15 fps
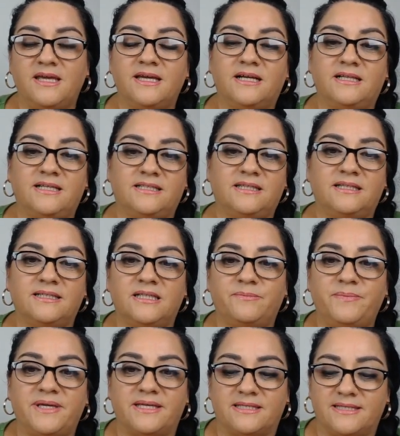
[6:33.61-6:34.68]
Click the little
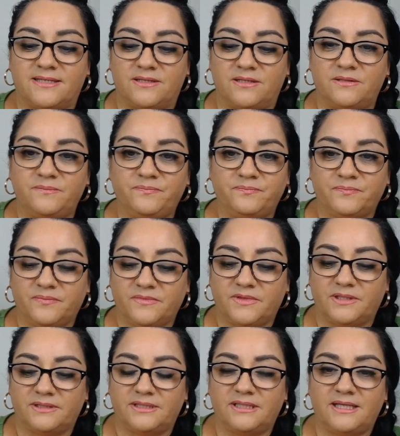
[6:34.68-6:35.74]
pencil,
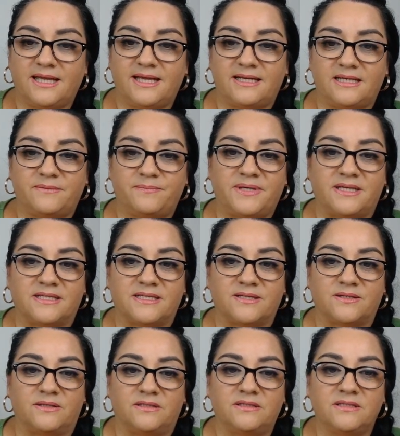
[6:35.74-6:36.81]
the little edit
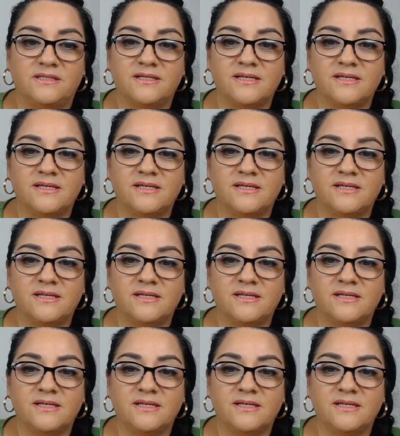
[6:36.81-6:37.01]
pencil,